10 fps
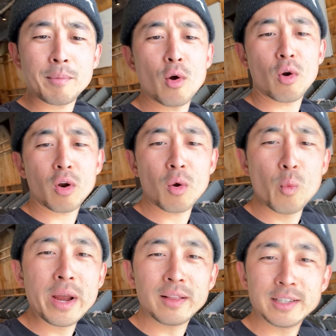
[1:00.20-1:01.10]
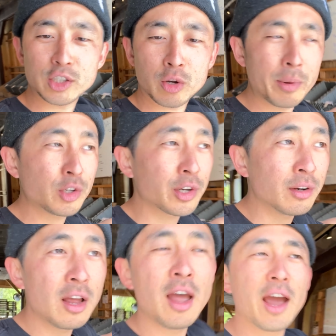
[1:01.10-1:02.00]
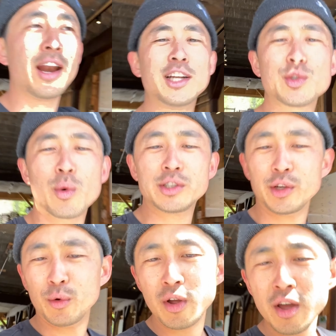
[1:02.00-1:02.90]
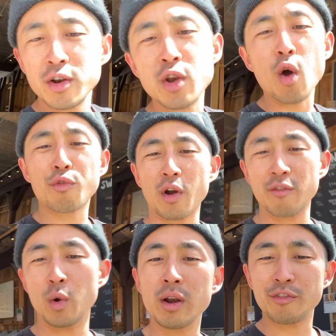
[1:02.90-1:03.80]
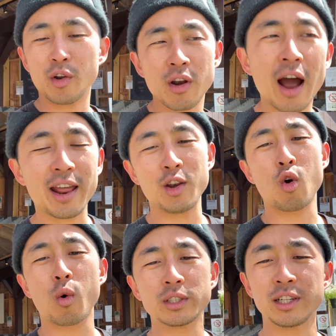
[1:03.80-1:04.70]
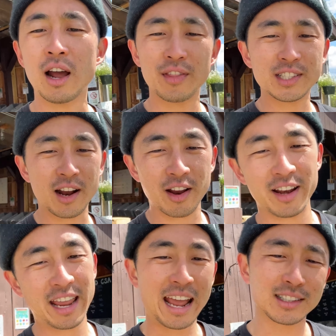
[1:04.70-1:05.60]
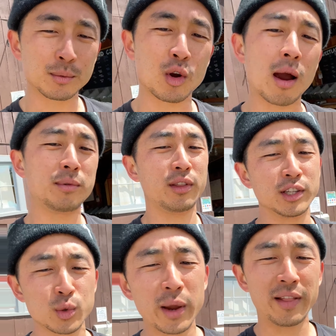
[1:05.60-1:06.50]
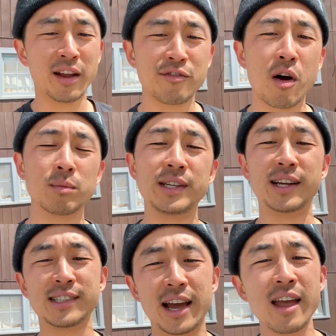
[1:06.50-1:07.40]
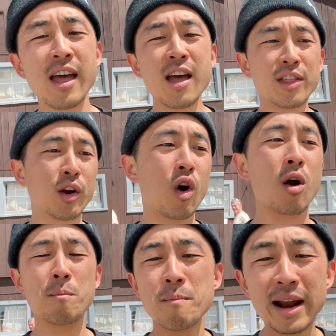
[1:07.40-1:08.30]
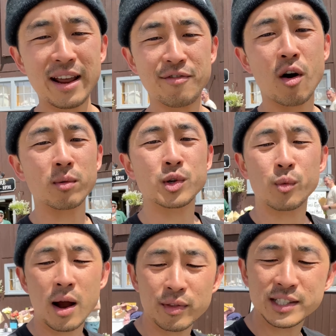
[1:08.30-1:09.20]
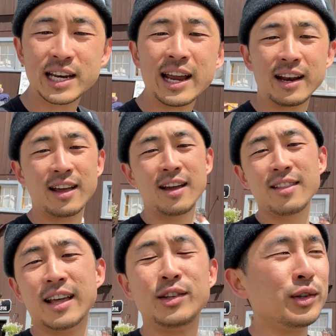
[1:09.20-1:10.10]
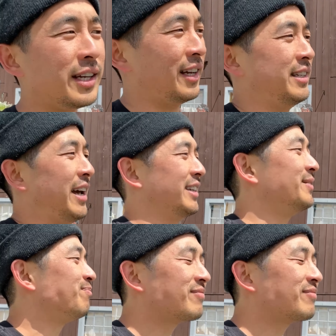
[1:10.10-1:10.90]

your weekly distribution. And I just want to note for everyone, if you're not in Norwich and not in this area and can't subscribe to the Sweetland Farm CSA, there are many farms around the state that do CSAs.